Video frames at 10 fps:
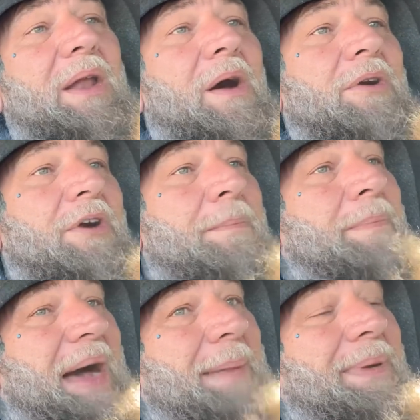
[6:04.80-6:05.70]
longer
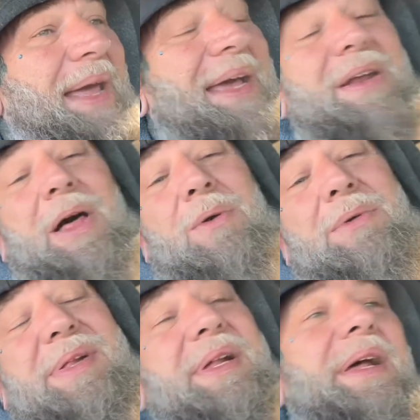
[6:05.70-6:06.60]
by playing
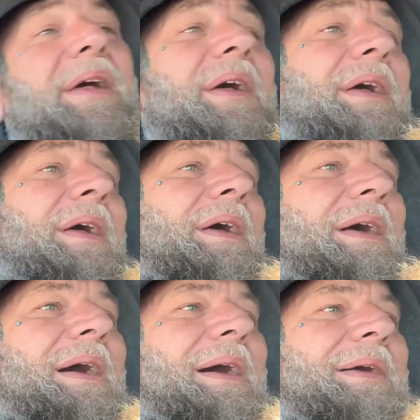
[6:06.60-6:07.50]
lows.
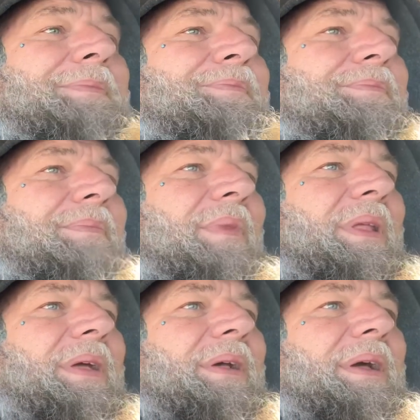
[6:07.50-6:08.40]
And
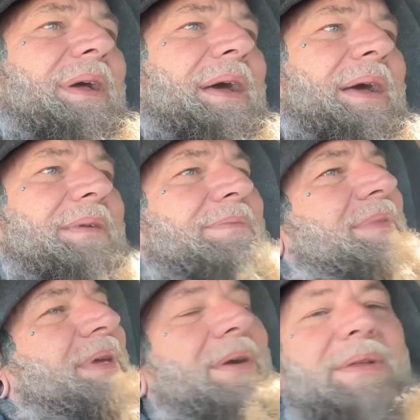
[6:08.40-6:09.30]

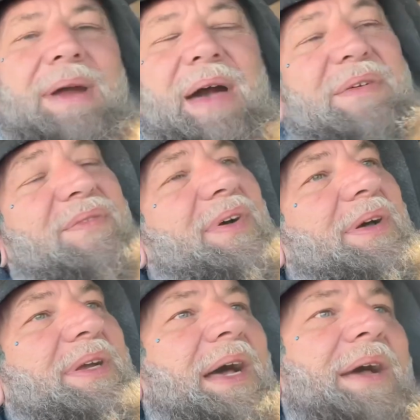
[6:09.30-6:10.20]
they're having
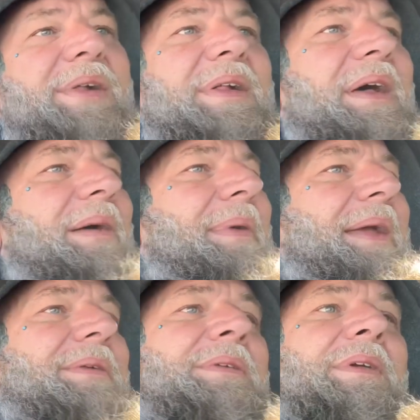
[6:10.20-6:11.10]
fun, guys. I
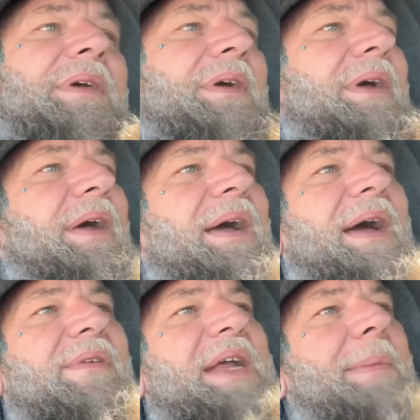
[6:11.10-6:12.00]
mean,
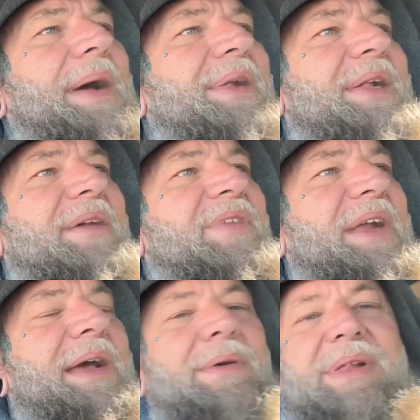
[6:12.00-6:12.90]
every time I see
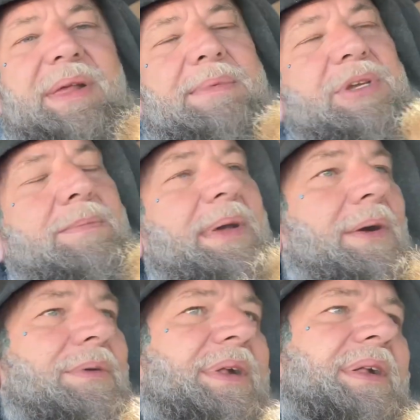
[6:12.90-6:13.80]
videos of them two
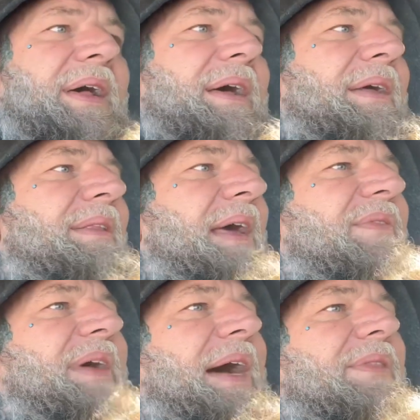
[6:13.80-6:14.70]
builds,
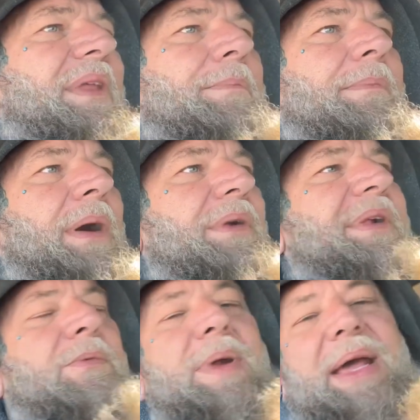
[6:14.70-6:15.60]
they've got the
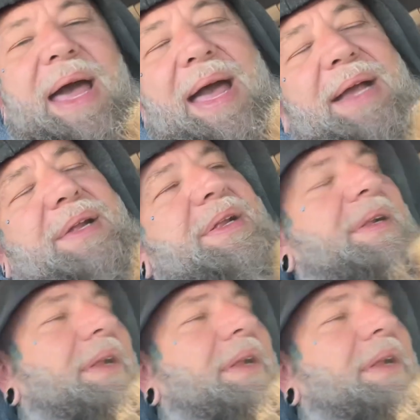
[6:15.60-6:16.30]
most reacts,